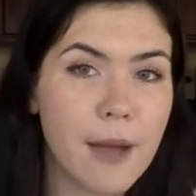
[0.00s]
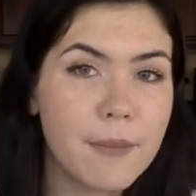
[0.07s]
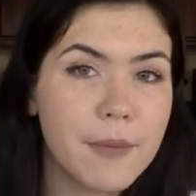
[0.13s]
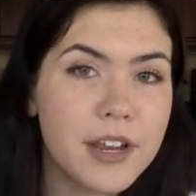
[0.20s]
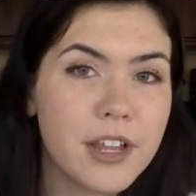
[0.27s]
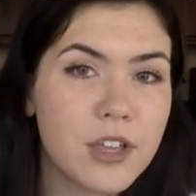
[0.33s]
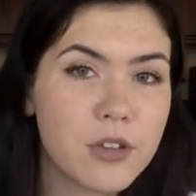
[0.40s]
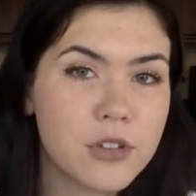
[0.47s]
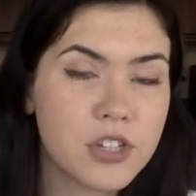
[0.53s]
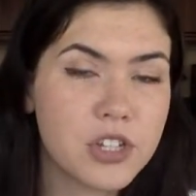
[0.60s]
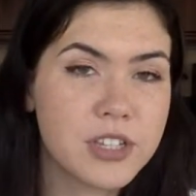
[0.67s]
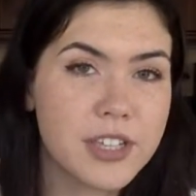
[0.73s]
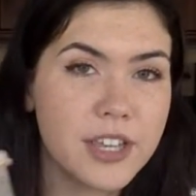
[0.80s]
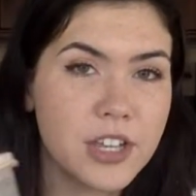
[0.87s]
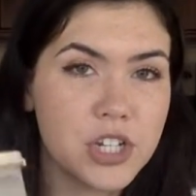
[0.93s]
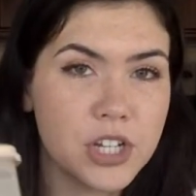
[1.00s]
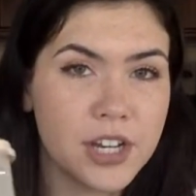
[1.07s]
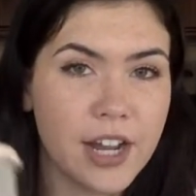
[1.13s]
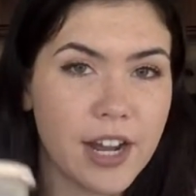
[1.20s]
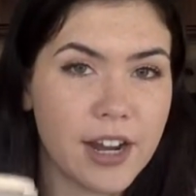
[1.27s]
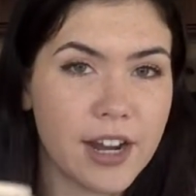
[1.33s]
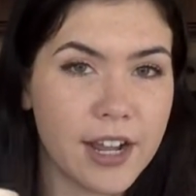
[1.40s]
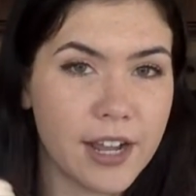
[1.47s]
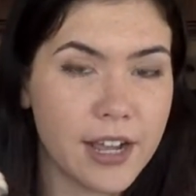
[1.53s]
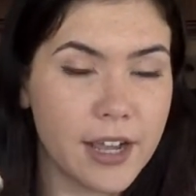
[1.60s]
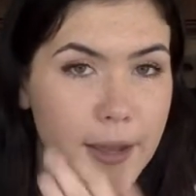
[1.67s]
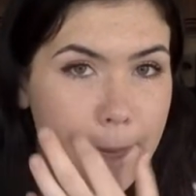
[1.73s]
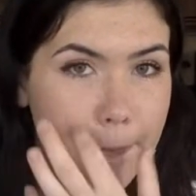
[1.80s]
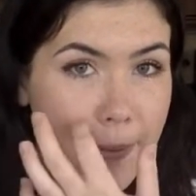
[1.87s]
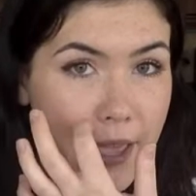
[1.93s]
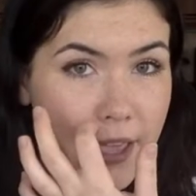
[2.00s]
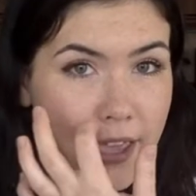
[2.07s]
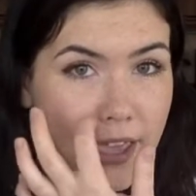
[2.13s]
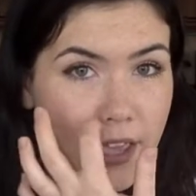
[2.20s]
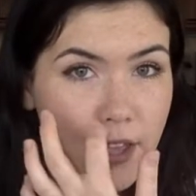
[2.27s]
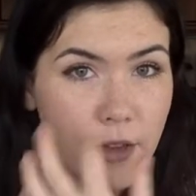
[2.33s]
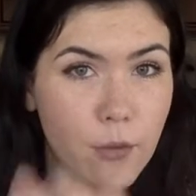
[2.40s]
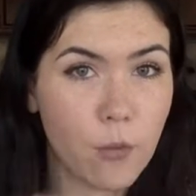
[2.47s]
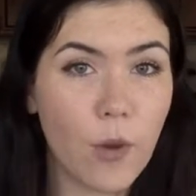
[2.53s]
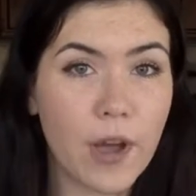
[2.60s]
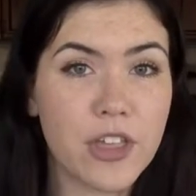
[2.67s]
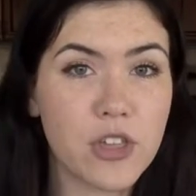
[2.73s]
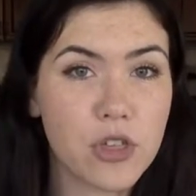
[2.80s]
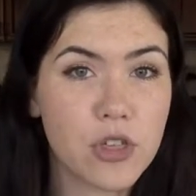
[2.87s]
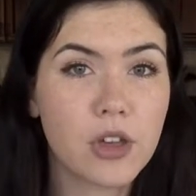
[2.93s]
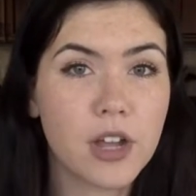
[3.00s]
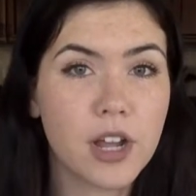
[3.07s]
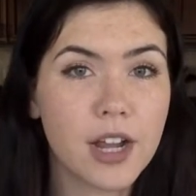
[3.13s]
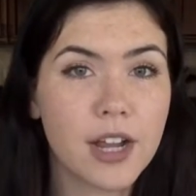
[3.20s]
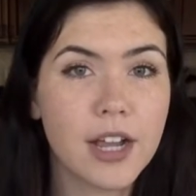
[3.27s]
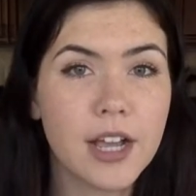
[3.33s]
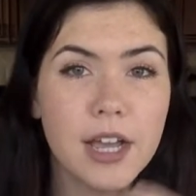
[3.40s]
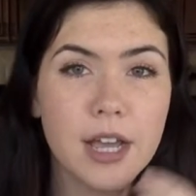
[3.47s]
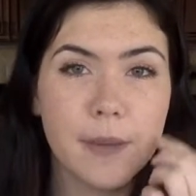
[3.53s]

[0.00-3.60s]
I'm gonna use just like generic baking white sugar